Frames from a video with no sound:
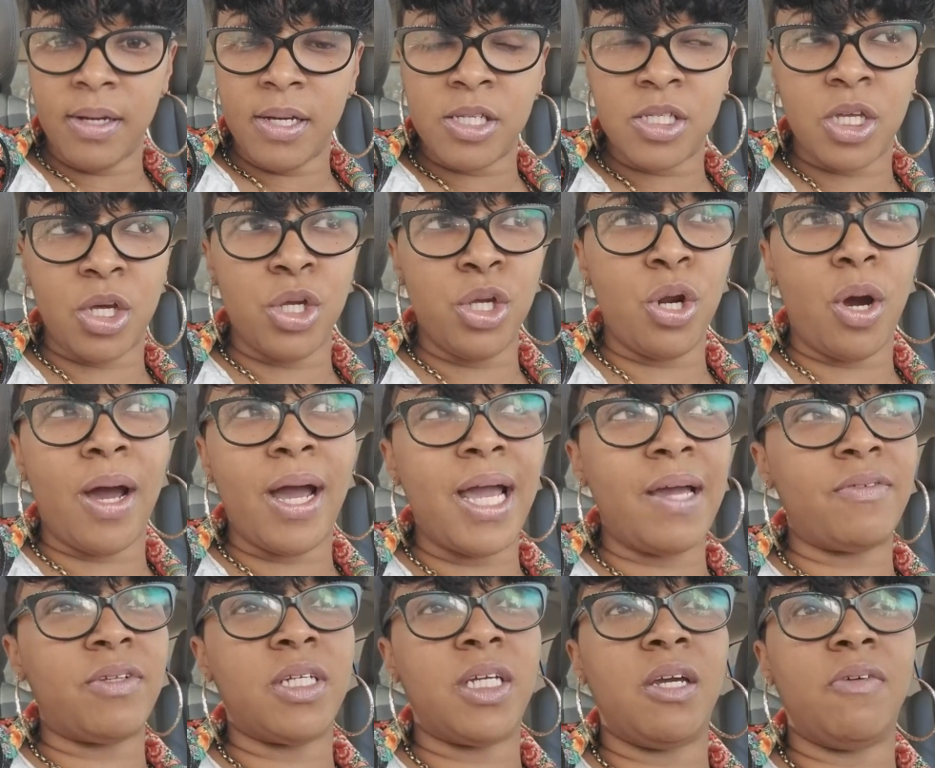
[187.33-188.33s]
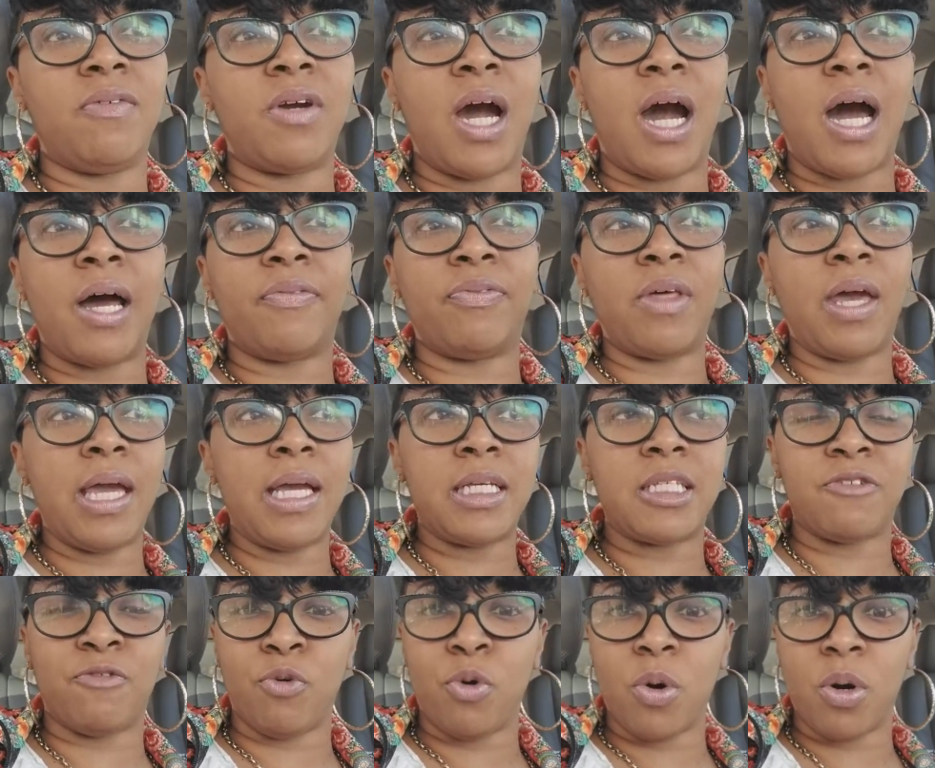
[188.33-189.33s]
So, you know, I have to give God
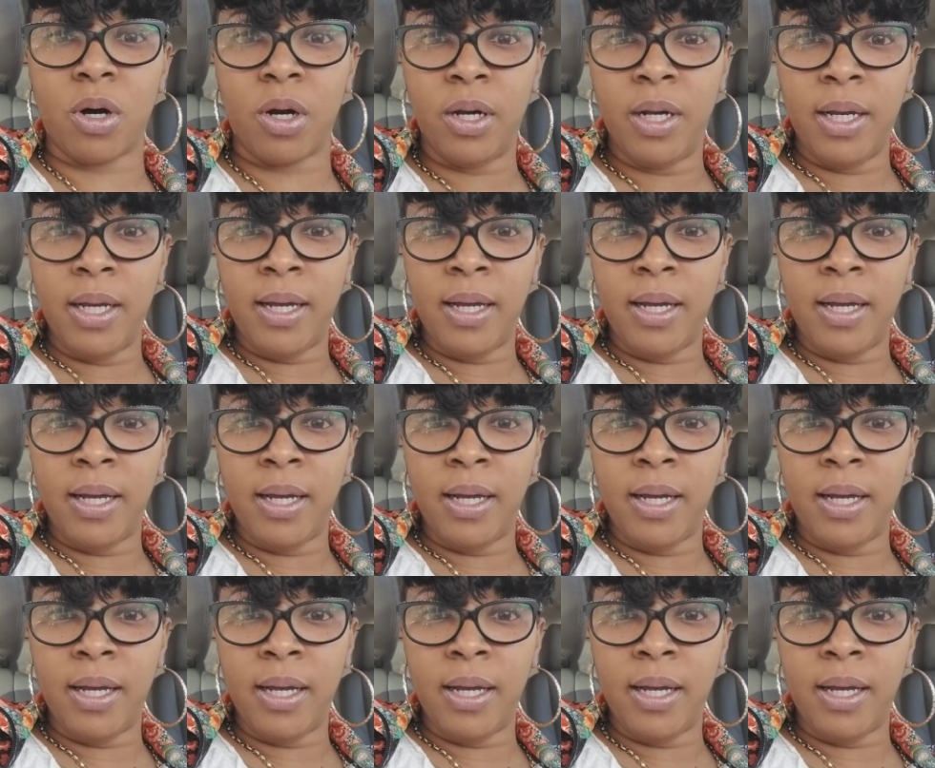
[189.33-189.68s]
thanks for